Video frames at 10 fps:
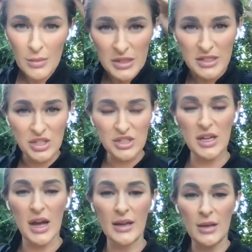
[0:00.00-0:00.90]
please just
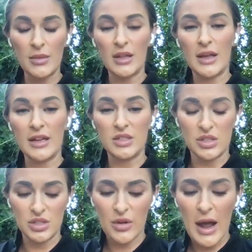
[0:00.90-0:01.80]
uh, give me a like and
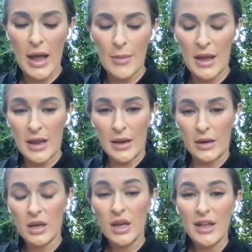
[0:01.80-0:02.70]
subscribe and